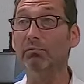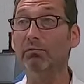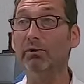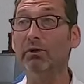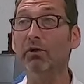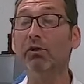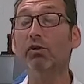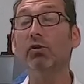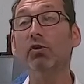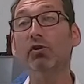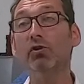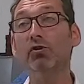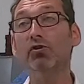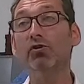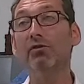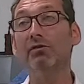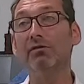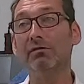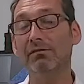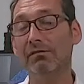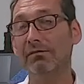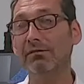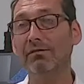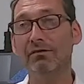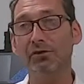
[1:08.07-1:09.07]
But of course,
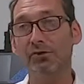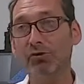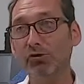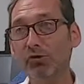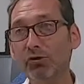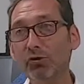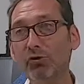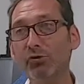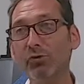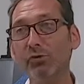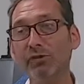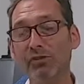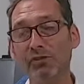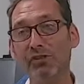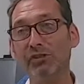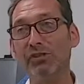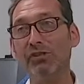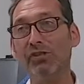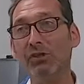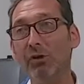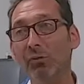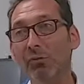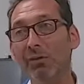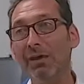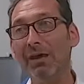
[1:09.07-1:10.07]
the story doesn't
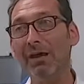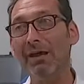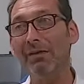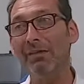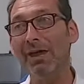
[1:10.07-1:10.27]
stop there.